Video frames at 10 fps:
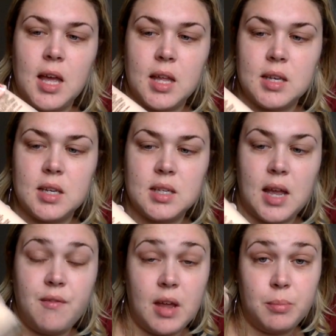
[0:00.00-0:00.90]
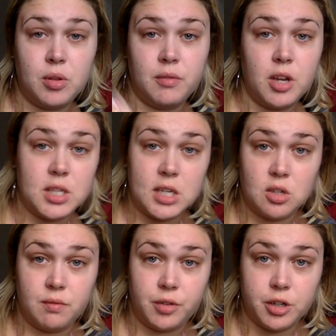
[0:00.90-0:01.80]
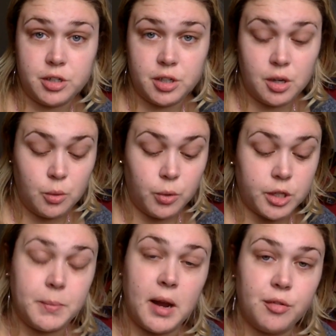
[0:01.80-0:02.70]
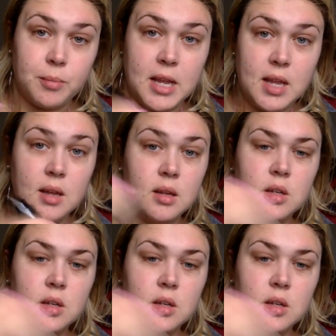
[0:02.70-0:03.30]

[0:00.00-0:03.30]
and I find putting the foundation on first works better for me.